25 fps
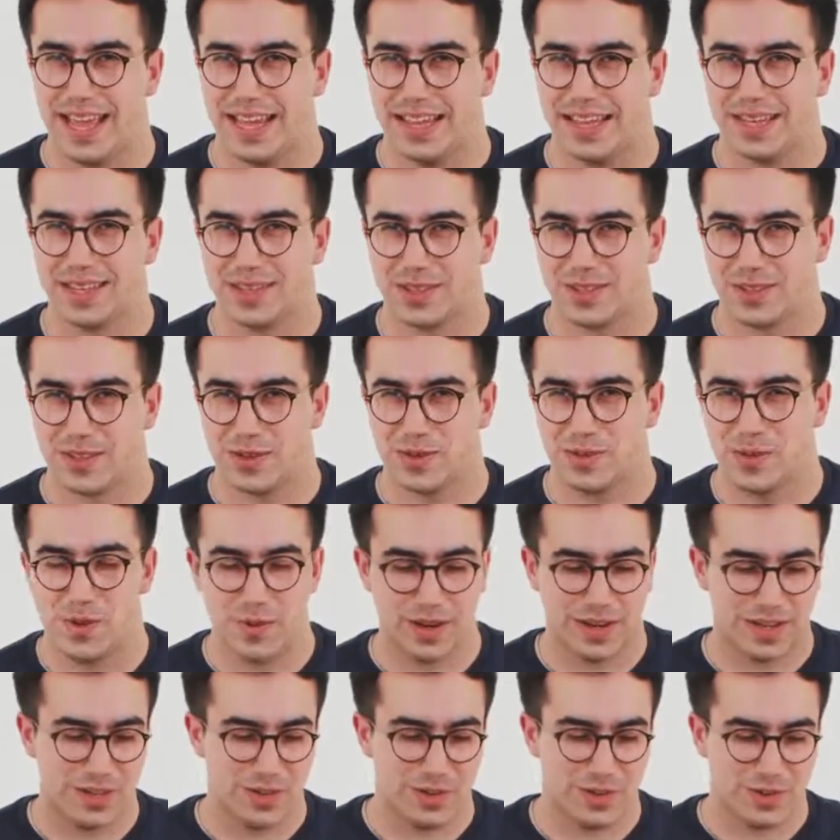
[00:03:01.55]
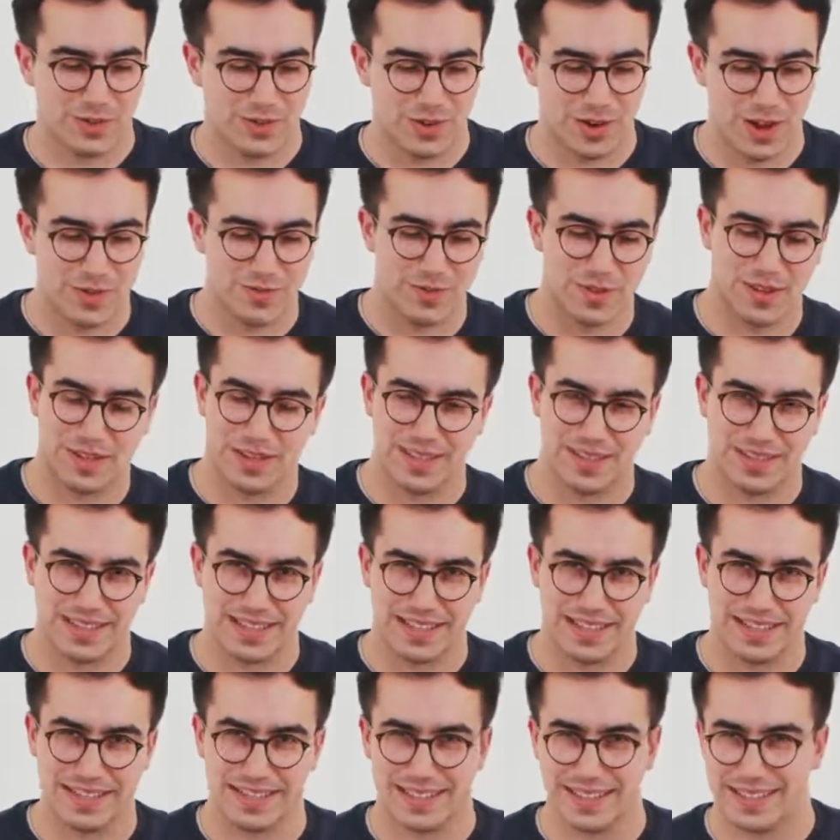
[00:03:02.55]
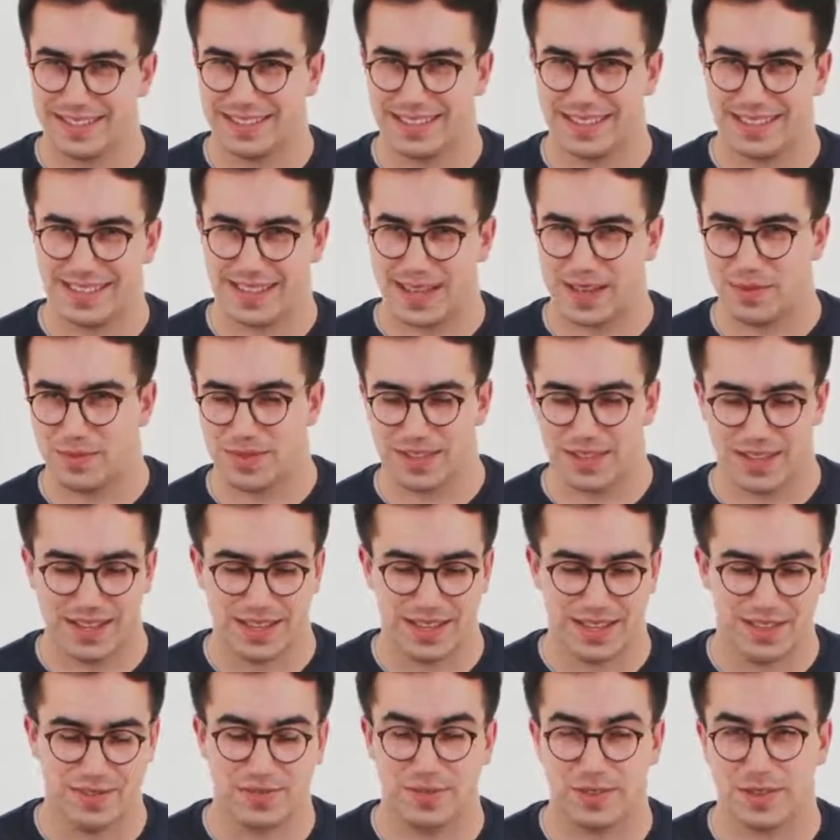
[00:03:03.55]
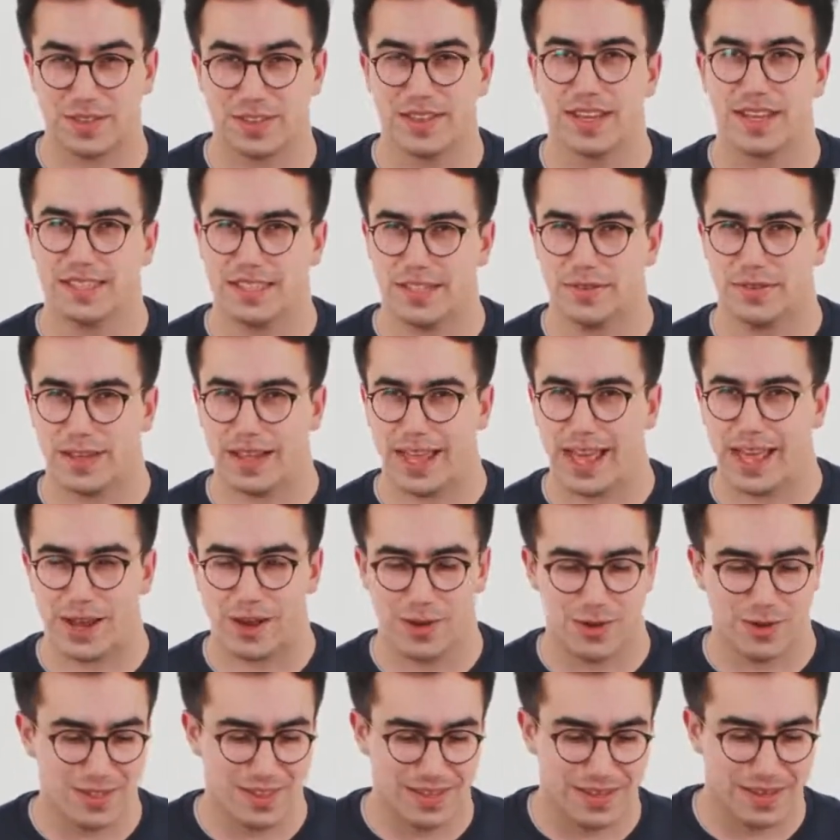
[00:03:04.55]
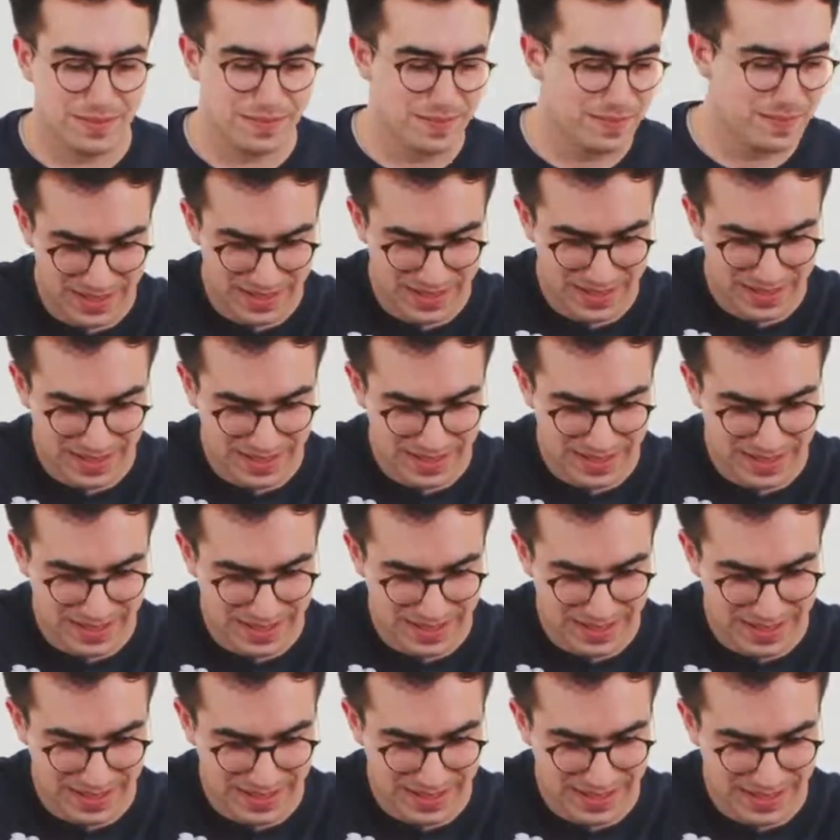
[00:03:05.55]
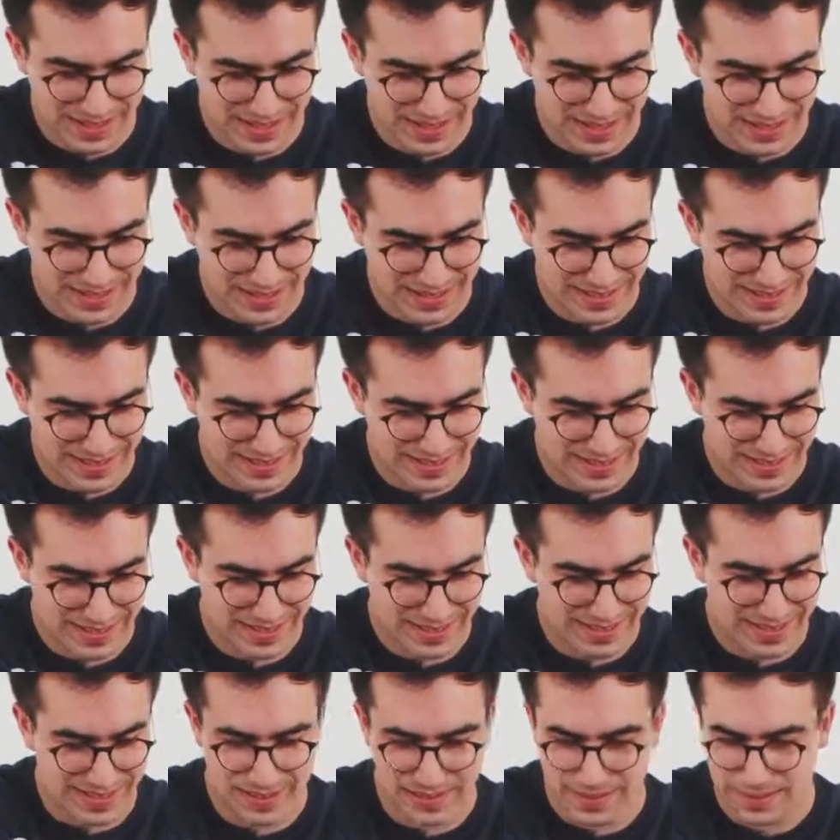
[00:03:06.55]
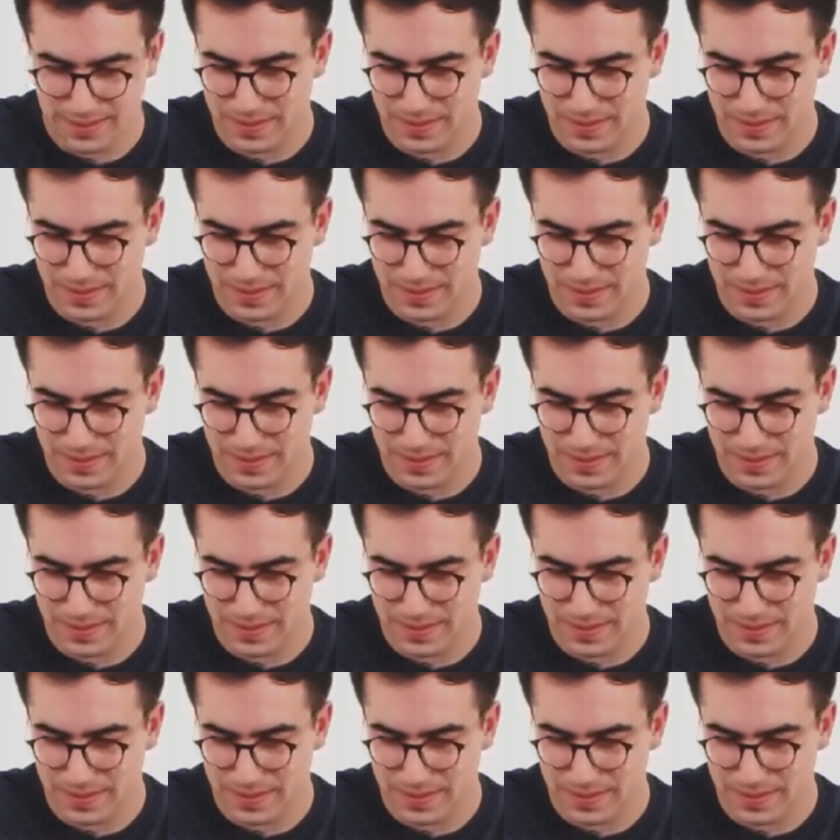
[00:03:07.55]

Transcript: 8. So what we're going to do is try and find a slice that's the same size for scientific accuracy. Let's weigh a slice of classic crust